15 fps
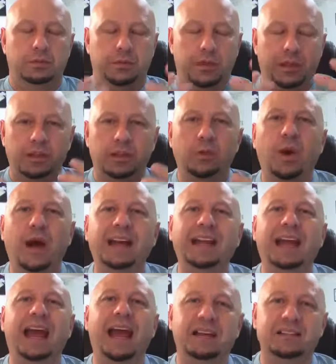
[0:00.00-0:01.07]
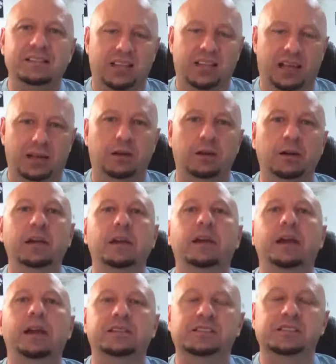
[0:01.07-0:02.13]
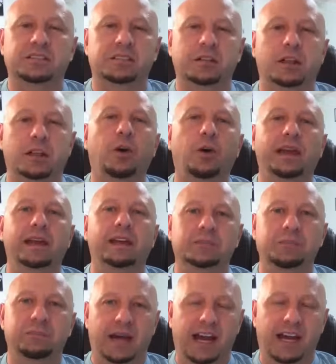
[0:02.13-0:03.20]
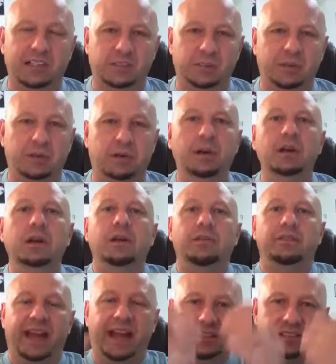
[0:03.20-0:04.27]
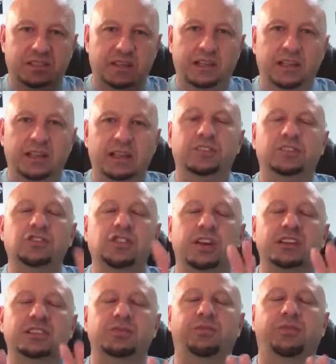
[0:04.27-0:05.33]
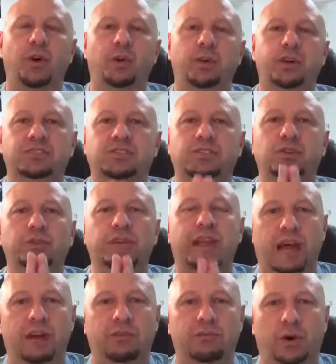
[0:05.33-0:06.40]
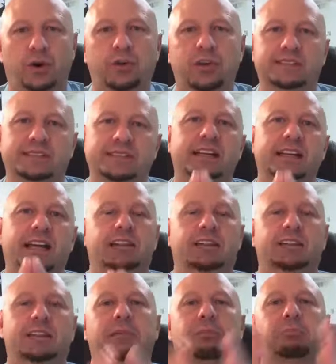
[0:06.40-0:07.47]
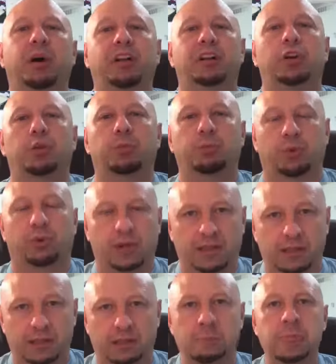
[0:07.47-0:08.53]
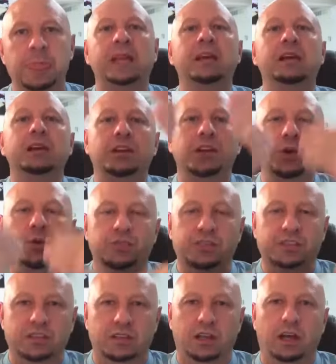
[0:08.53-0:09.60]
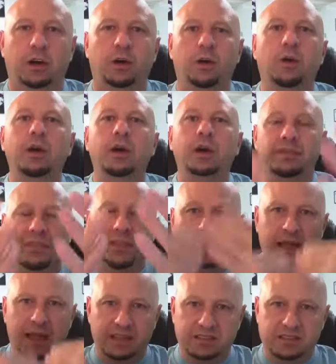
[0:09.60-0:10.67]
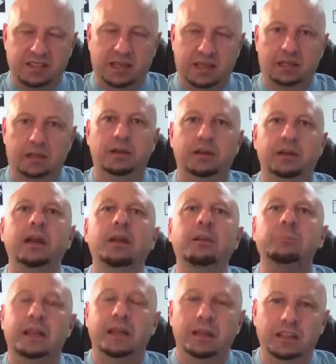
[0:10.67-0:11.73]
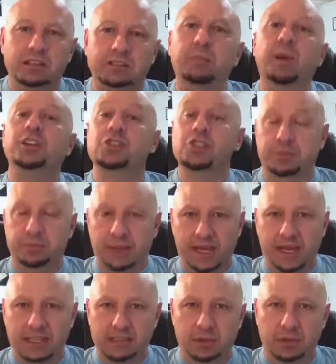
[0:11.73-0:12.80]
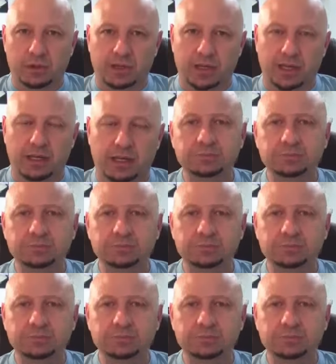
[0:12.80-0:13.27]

you want to exhale as slow as possible. That's going to, and just focus, do not focus on anything but your breathing. You slow the exhale as much as possible, okay?